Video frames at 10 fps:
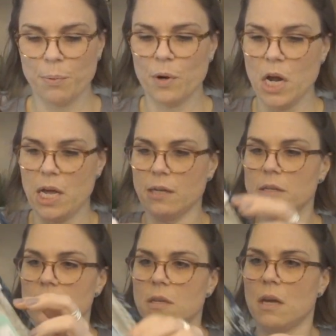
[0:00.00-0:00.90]

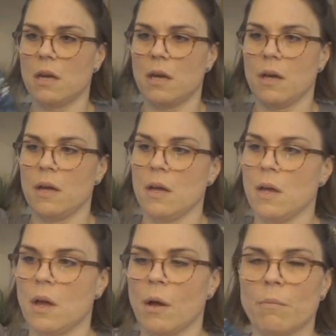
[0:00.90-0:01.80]
print,
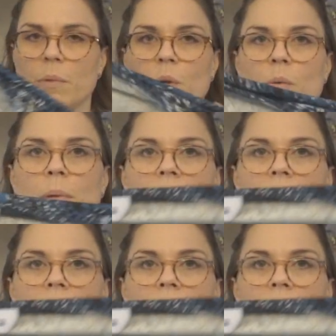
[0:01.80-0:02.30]
blue,